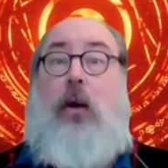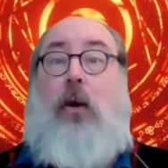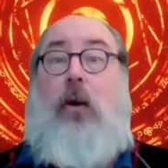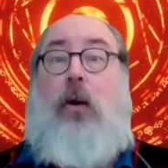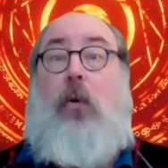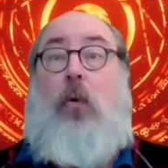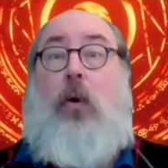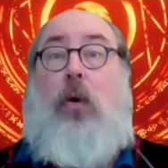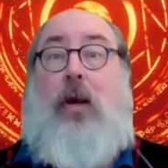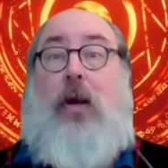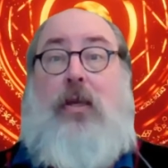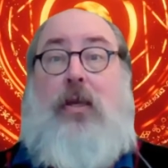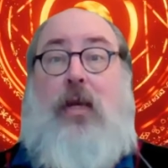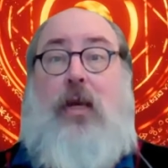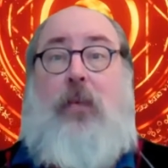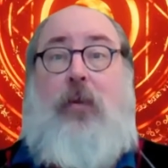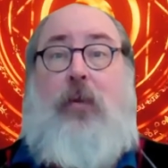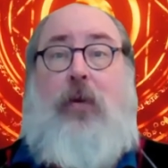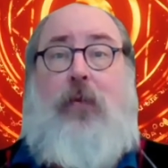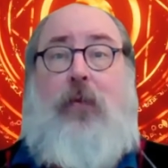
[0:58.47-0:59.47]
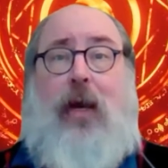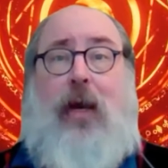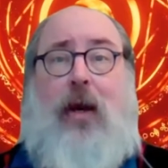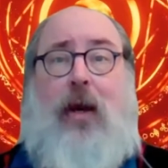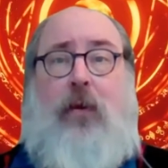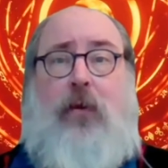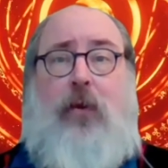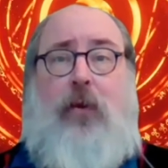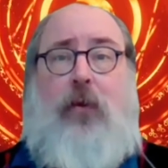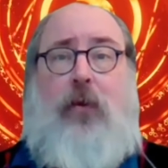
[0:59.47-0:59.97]
One example of
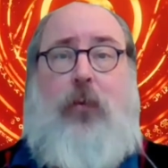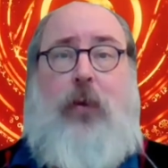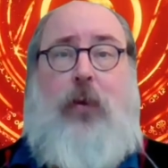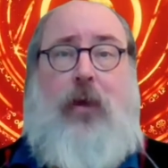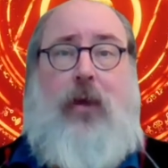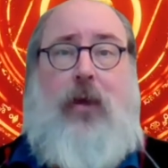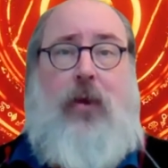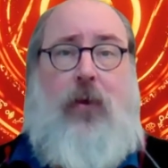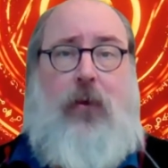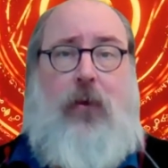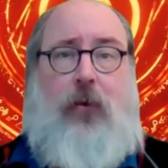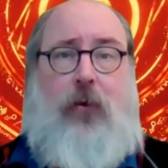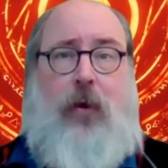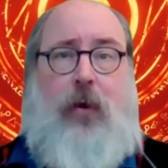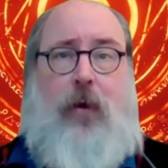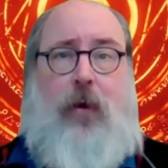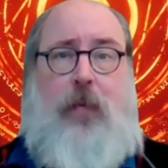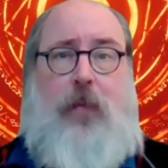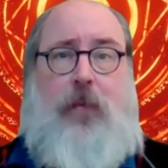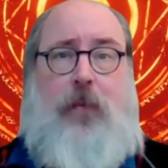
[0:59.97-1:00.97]
countless will illustrate.